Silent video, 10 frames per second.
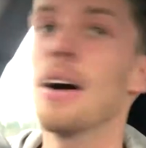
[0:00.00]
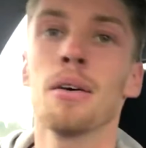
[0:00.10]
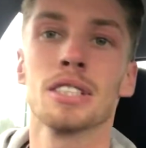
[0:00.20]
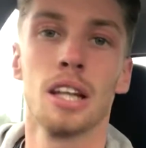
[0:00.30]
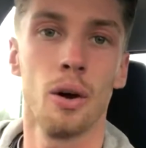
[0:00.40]

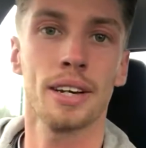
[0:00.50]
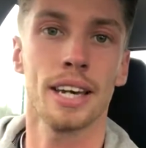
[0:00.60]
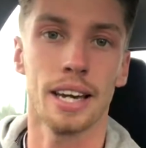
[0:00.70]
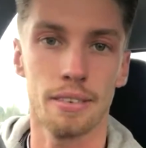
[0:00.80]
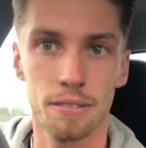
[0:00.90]
was
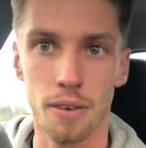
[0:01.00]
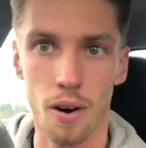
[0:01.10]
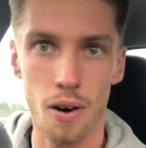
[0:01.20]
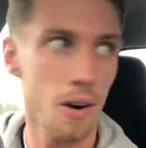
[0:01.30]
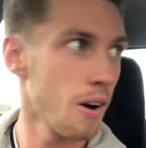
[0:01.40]
looking
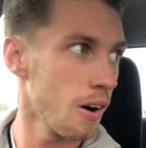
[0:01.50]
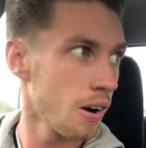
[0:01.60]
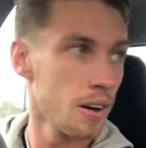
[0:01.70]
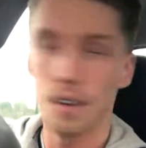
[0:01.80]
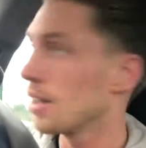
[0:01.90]
for
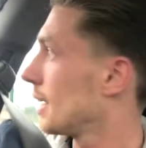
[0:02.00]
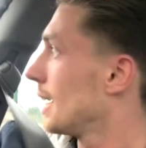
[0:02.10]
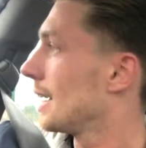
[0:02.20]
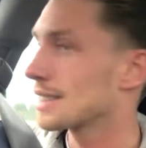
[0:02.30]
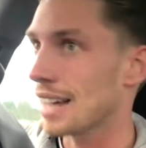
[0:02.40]

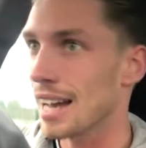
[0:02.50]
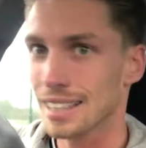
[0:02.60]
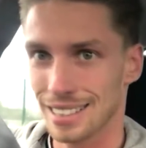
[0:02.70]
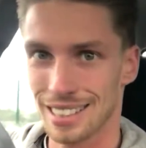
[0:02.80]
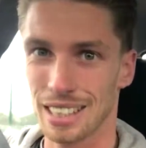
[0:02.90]

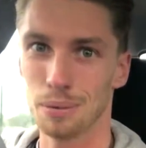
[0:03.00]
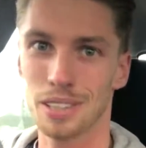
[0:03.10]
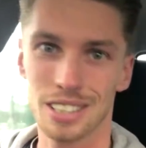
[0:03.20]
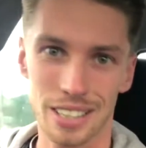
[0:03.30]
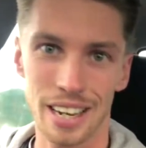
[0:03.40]
tiger seal
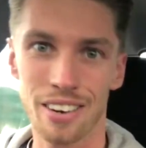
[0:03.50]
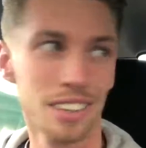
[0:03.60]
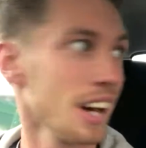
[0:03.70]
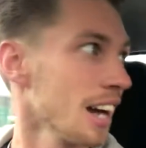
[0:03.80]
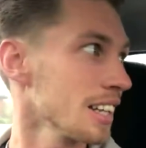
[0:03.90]
because you hear
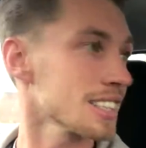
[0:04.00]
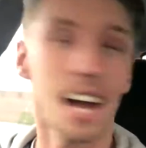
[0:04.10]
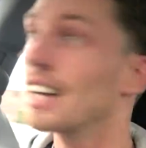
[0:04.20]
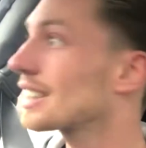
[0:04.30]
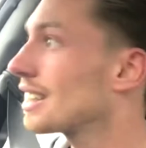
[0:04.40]
online that
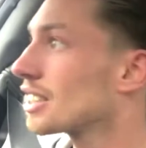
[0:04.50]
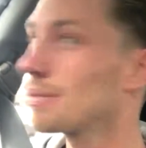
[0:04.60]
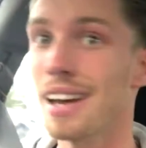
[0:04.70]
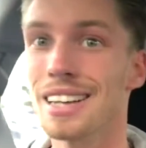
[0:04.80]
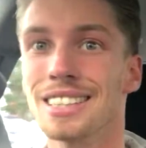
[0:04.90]
tiger seal is the
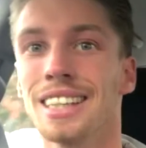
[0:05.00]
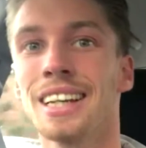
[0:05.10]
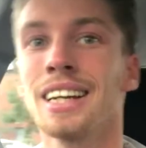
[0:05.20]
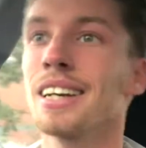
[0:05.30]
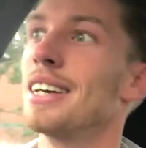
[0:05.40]
best
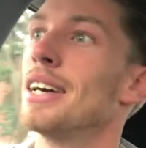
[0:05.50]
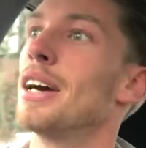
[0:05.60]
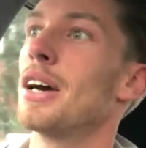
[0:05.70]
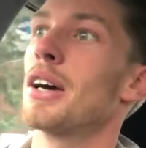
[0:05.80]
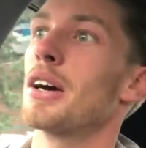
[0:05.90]
thing,
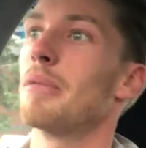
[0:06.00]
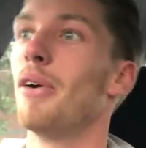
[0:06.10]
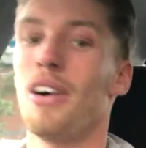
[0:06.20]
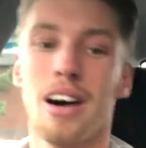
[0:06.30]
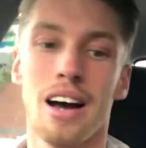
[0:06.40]

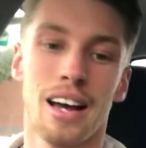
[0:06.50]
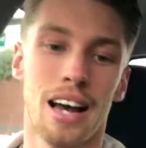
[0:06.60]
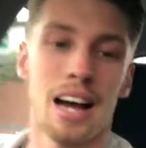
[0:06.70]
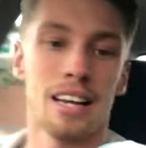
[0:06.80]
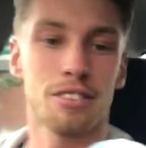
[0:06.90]
but
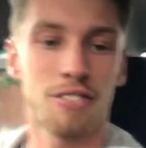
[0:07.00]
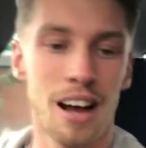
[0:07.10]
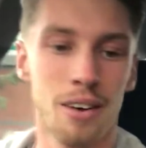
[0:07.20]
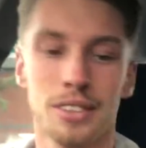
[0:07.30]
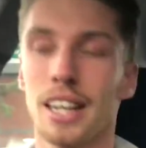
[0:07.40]
I
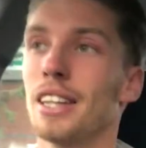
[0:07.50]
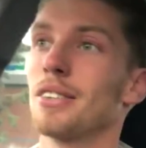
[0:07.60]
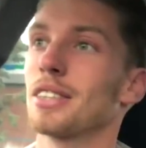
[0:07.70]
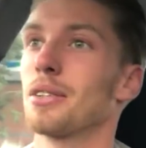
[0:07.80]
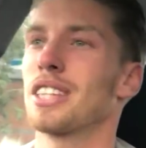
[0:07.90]
found, and
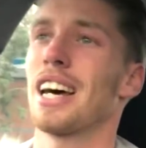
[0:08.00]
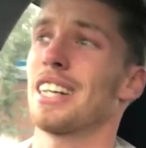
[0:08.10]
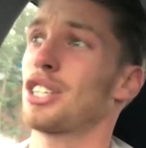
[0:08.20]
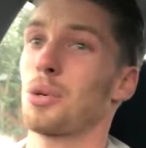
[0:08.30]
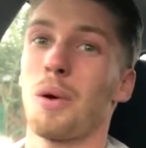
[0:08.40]
there was
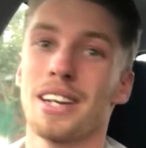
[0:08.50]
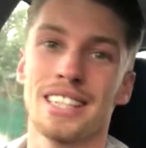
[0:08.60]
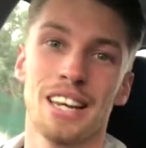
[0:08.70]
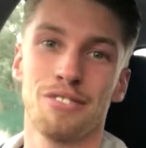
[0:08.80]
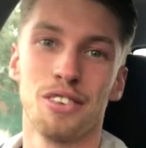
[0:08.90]
like 20
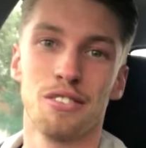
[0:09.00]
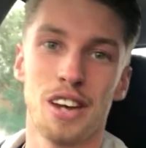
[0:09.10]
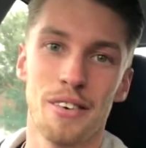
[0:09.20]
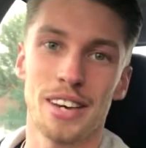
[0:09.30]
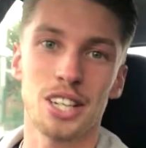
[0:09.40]
different
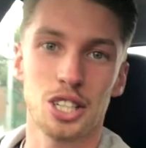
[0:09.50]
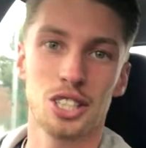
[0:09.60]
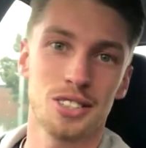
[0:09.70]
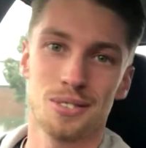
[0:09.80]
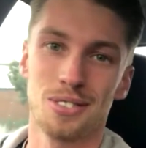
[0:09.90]

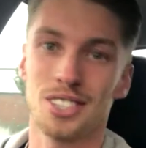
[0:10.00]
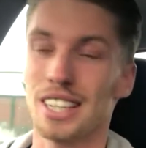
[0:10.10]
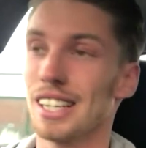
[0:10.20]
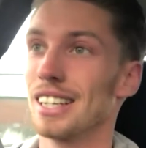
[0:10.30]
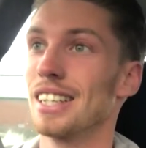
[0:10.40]
variations of
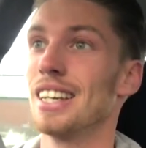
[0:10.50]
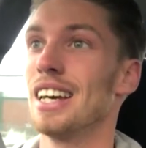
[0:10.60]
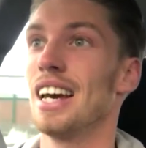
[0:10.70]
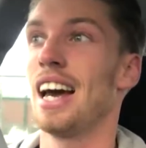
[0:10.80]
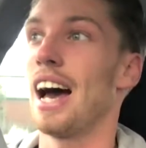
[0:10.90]
sealant,
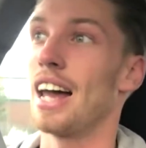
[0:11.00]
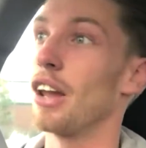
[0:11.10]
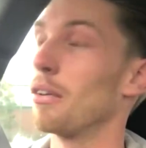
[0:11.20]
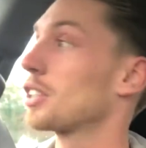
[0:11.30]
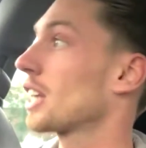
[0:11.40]
and
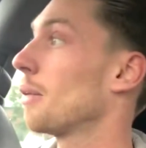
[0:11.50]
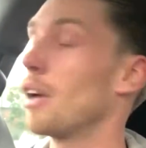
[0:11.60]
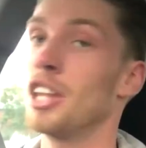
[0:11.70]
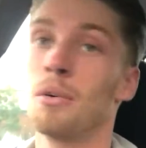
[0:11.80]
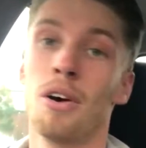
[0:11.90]
obviously I
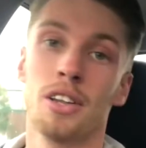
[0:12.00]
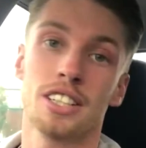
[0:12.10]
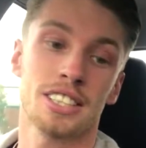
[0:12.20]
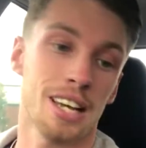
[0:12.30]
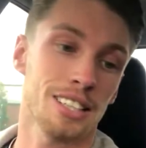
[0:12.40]
went the one that
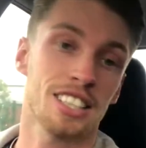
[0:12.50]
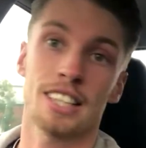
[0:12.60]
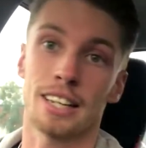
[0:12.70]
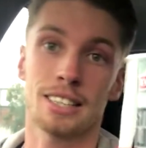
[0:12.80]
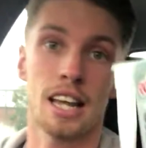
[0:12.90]
says
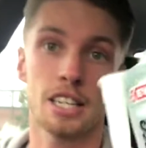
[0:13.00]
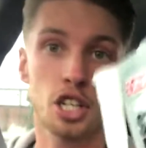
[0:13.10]
sticks like